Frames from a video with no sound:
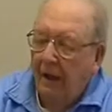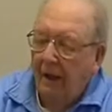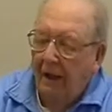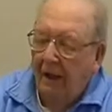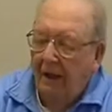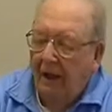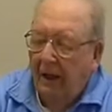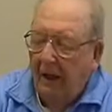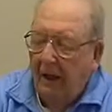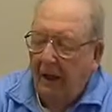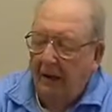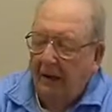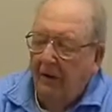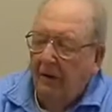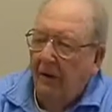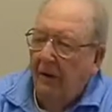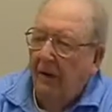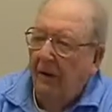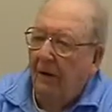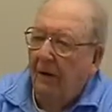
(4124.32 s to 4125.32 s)
and then
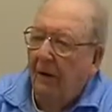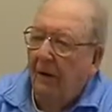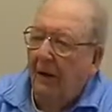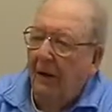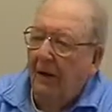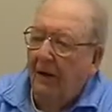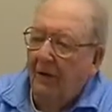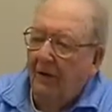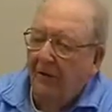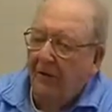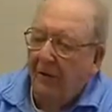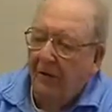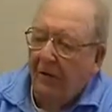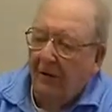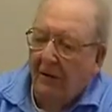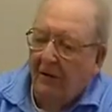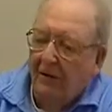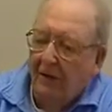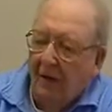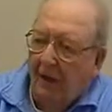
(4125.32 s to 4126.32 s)
it's uh, English on
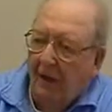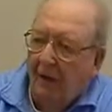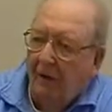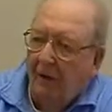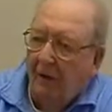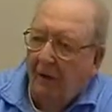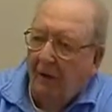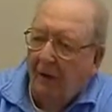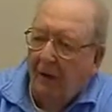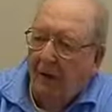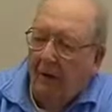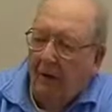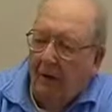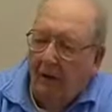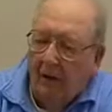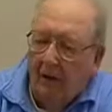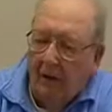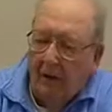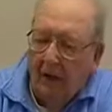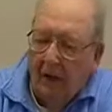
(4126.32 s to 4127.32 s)
that side, if you care to
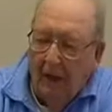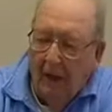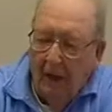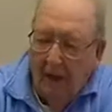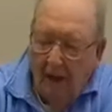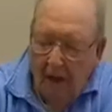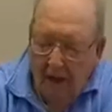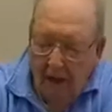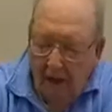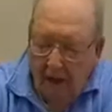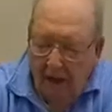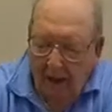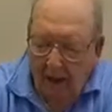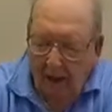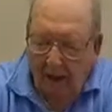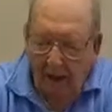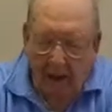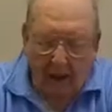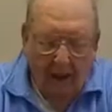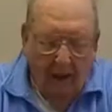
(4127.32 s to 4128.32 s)
look at it.
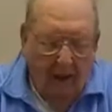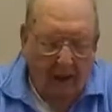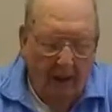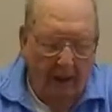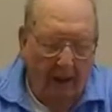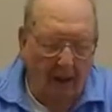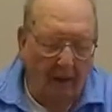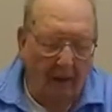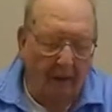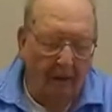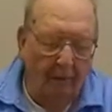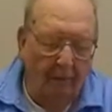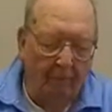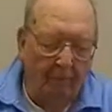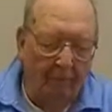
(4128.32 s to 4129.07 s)
Uh,